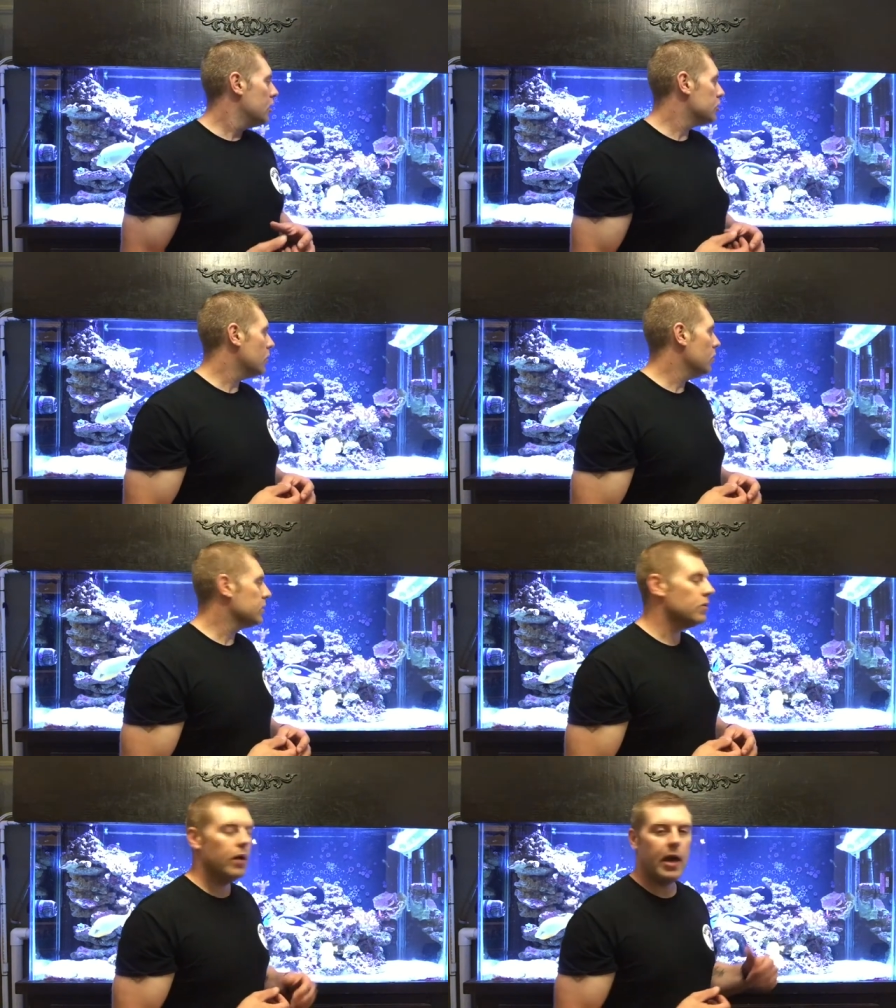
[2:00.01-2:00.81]
So
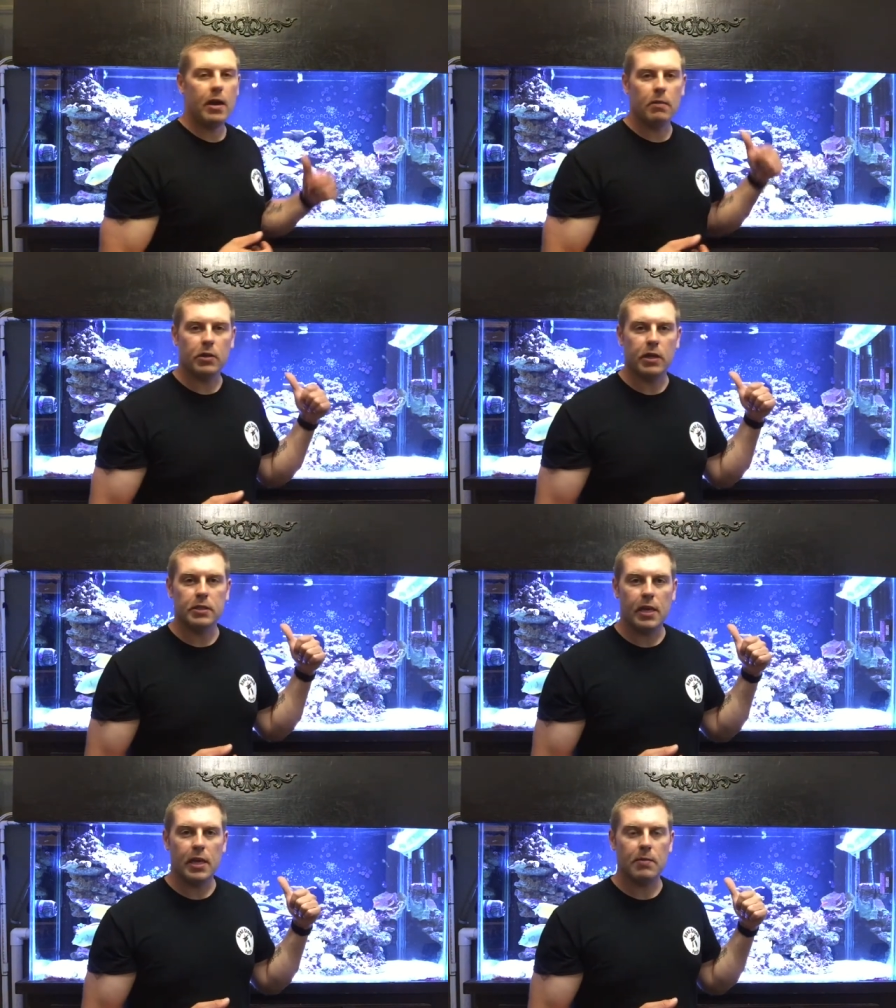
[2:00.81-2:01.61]
let's go ahead and I'm
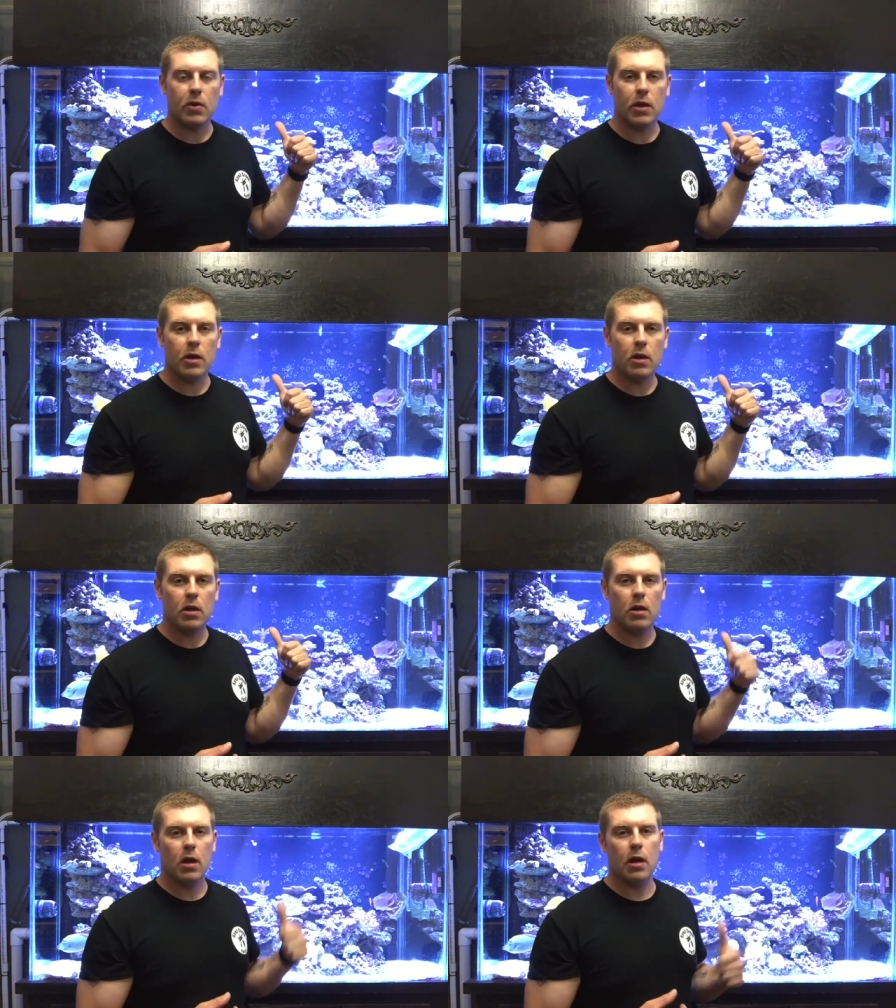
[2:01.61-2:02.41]
gonna take him out of
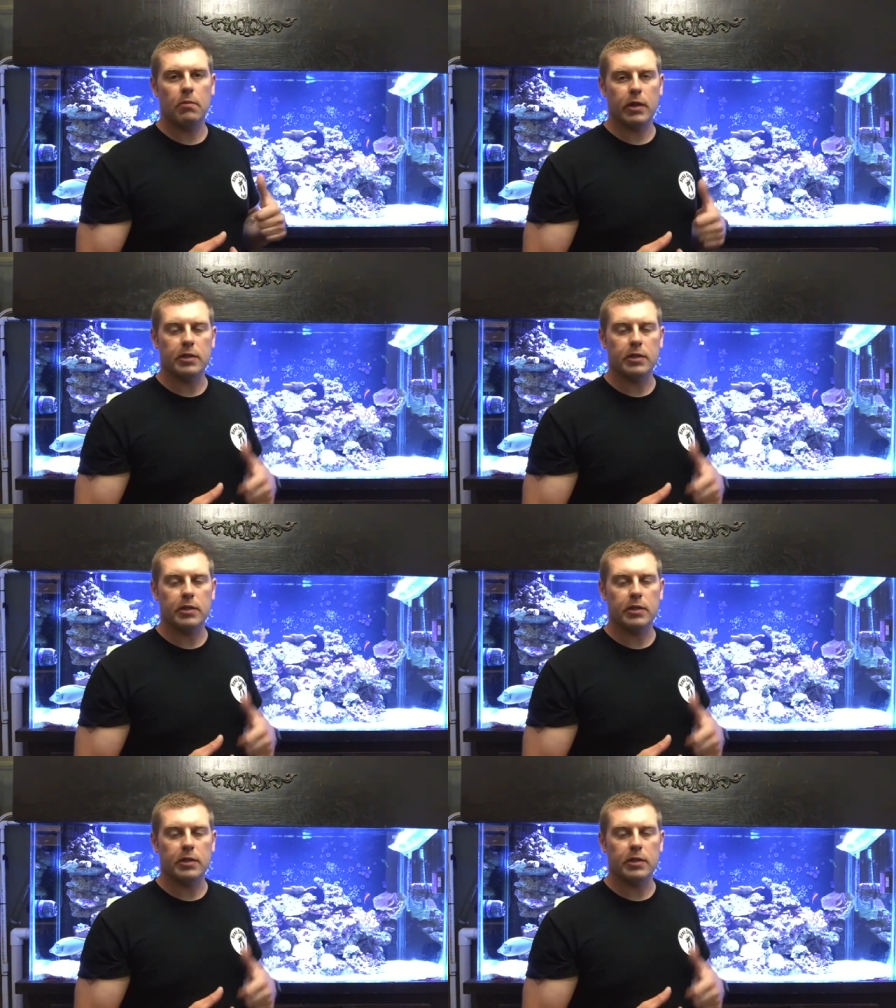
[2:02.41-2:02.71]
here. Uh, I'm